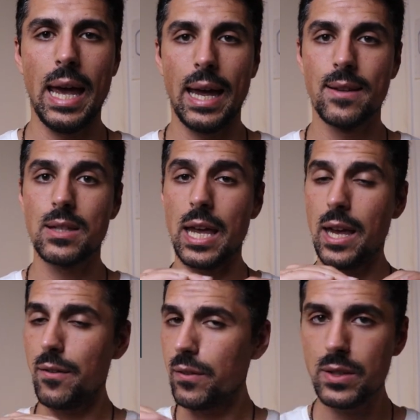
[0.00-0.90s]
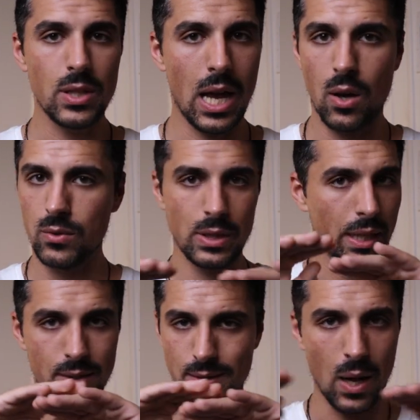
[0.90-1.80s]
and every sound
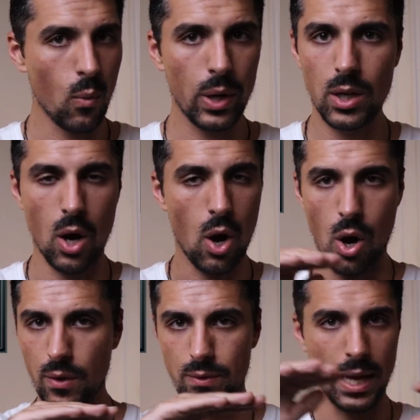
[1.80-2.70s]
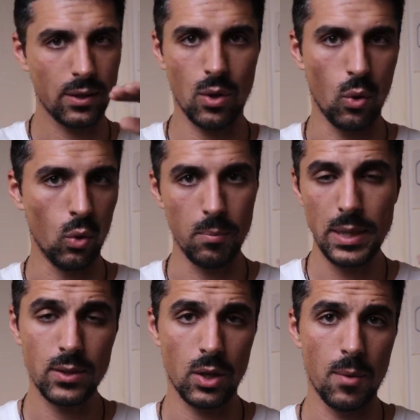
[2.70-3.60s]
is somewhere on that whole
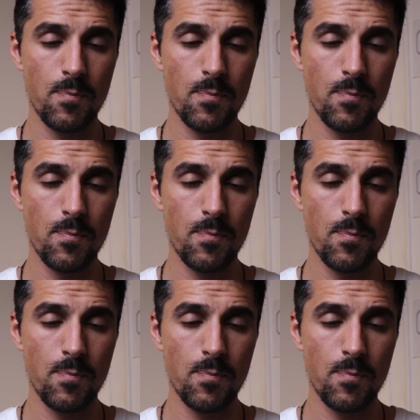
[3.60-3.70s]
meter.